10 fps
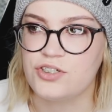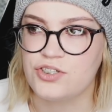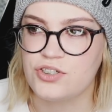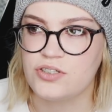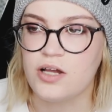
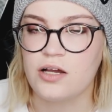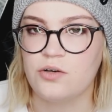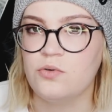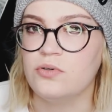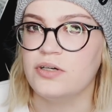It's just not
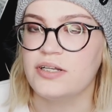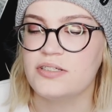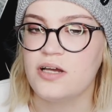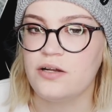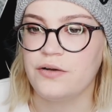cool and
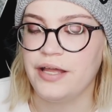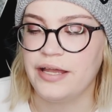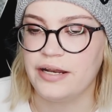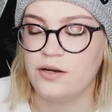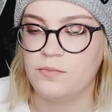it's not okay.
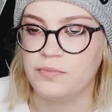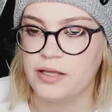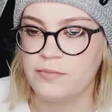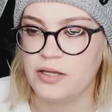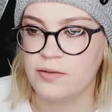And I don't
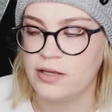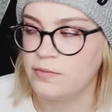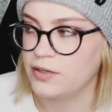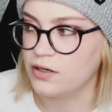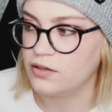blame
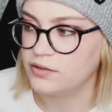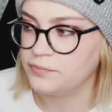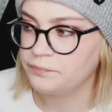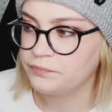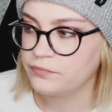him at all.